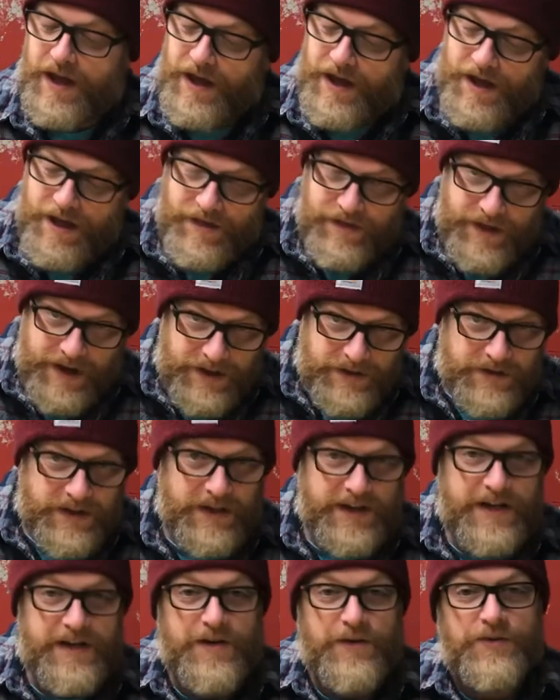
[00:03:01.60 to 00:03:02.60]
Thanks to
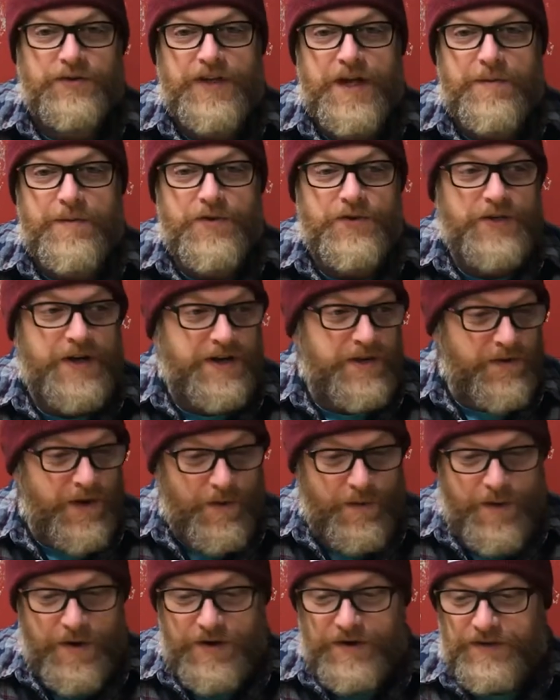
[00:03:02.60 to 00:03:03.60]
LGT Sabers, I know I wanted